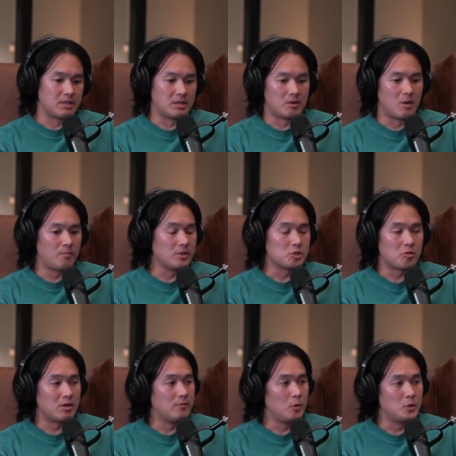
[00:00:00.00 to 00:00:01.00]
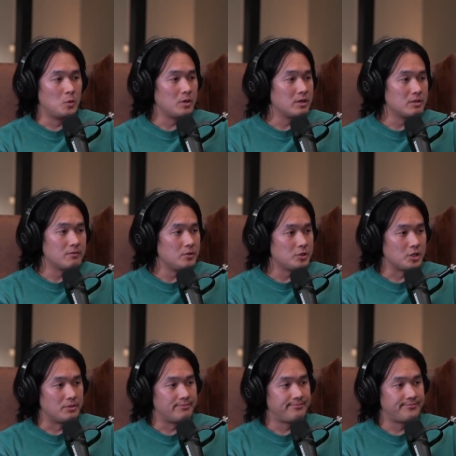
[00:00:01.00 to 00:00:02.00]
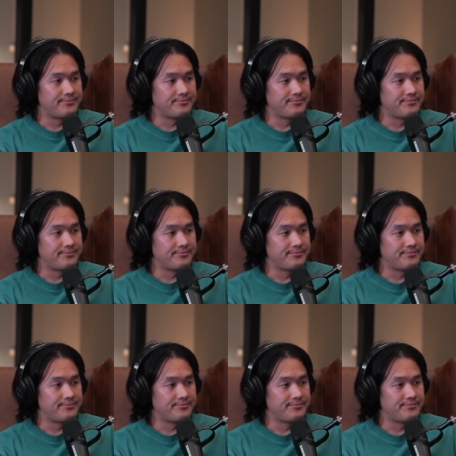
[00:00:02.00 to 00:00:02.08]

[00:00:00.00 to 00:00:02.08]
then hopefully try avoid doing it in the future.